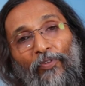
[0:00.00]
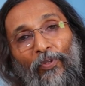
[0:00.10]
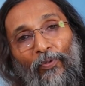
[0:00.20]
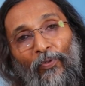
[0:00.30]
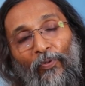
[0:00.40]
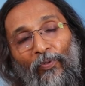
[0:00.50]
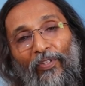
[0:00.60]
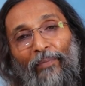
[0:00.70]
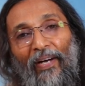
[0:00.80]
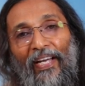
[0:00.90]
through
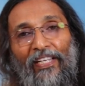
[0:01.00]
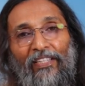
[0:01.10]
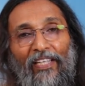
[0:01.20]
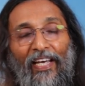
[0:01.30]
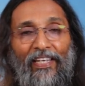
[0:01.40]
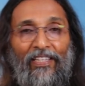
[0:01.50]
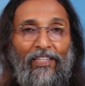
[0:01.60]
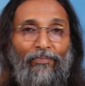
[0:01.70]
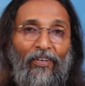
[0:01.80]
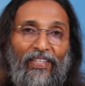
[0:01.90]
the mind and
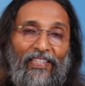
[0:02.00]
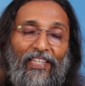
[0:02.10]
the body.